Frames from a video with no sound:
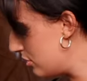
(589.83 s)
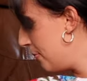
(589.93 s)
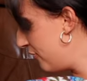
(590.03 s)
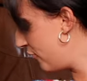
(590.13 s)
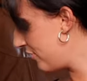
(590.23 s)
But
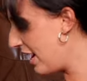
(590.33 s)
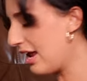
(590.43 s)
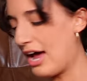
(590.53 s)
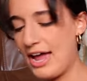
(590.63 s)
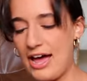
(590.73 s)
before
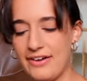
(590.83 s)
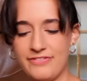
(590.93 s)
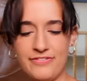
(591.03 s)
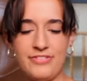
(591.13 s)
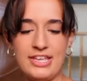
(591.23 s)
that, I
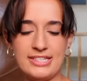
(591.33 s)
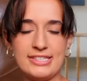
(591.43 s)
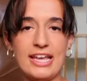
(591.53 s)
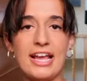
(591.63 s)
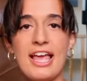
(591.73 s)
have this
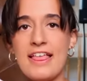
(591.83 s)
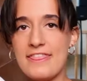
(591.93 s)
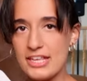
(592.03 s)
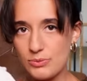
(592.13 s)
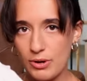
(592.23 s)
thing.
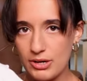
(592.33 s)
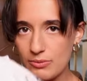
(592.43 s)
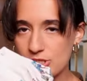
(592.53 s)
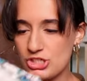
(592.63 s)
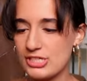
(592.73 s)
This
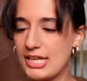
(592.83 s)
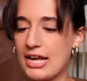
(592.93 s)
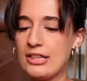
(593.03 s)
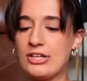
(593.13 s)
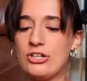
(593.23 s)
one was just
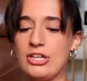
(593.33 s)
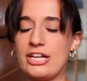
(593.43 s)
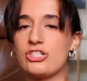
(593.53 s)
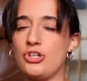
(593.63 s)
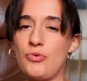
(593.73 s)
like a little
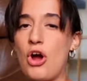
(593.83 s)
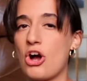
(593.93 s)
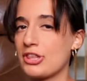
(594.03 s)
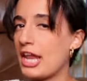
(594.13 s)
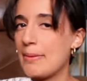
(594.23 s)
like
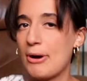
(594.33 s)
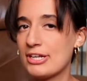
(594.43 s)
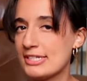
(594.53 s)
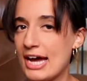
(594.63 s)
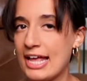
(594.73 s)
sarong that I
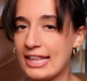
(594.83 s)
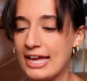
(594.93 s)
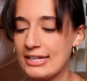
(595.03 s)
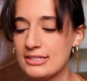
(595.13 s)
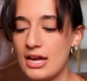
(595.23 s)
bought in
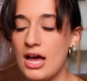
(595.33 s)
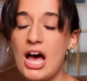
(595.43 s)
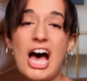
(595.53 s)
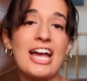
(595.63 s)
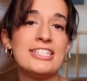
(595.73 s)
Thailand.
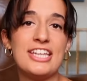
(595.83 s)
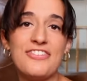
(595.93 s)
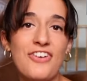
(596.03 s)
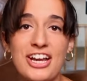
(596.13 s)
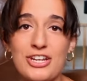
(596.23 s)
I
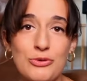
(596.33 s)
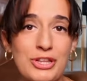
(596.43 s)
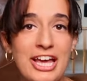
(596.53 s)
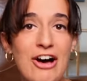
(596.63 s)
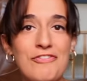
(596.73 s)
did find it
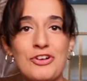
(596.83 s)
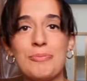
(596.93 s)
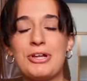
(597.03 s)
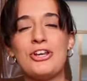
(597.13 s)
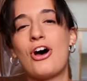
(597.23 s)
really helpful,
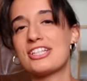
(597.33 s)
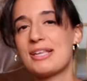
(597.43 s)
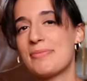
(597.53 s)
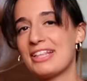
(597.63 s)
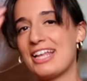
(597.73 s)
but not
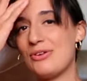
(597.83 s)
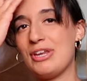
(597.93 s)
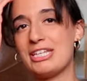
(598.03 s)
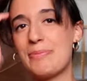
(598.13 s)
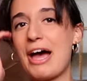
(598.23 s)
something that you
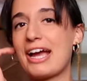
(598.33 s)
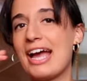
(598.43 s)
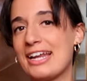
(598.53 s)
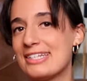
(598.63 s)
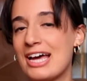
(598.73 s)
need to pack
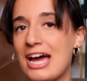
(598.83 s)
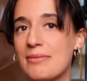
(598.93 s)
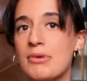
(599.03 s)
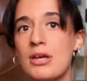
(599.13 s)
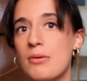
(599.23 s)
ahead of
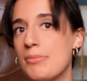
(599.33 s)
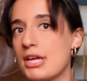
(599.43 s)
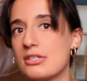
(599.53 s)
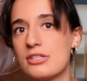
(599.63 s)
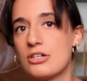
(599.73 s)
time
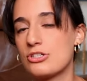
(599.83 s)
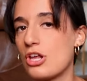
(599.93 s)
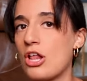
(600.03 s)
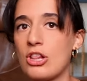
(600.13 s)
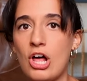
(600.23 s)
because there's
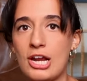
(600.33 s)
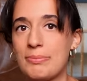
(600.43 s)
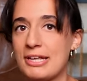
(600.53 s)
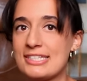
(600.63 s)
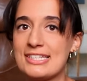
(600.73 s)
a lot
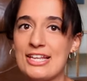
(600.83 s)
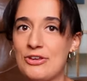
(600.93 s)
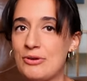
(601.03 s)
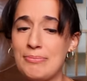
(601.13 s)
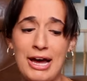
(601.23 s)
of places that
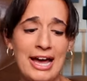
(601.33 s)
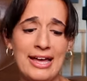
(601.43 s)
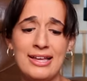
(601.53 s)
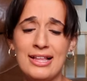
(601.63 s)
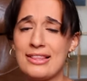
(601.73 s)
you can
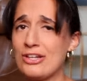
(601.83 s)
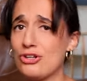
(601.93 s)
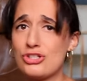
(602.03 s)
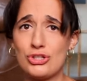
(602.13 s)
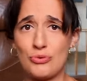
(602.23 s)
buy
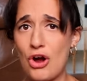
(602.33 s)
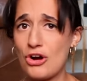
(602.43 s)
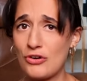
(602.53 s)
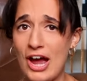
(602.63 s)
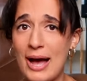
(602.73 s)
little
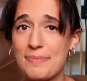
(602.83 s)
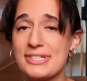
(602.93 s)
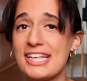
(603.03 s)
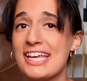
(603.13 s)
sarong wraps.